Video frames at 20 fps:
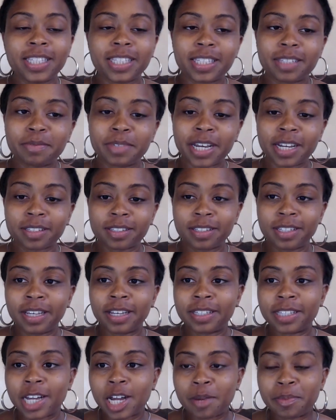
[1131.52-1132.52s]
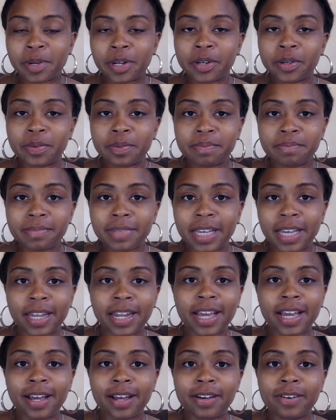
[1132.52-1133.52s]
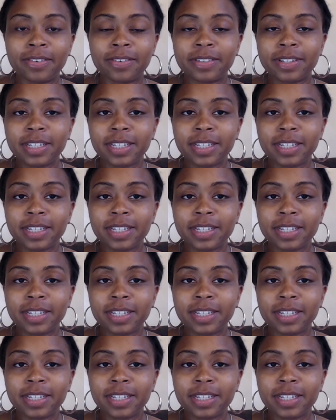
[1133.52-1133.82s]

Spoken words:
Dr. Diadamo and how